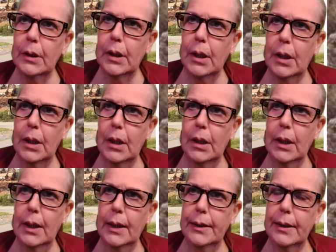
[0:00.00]
I
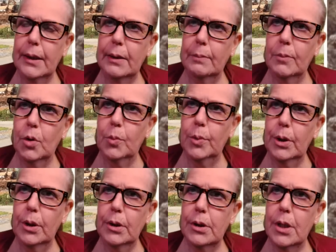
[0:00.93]
had a moment
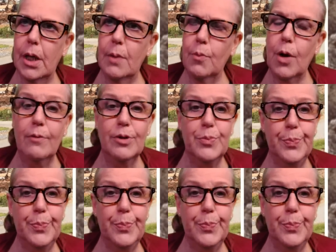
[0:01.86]
in time where I was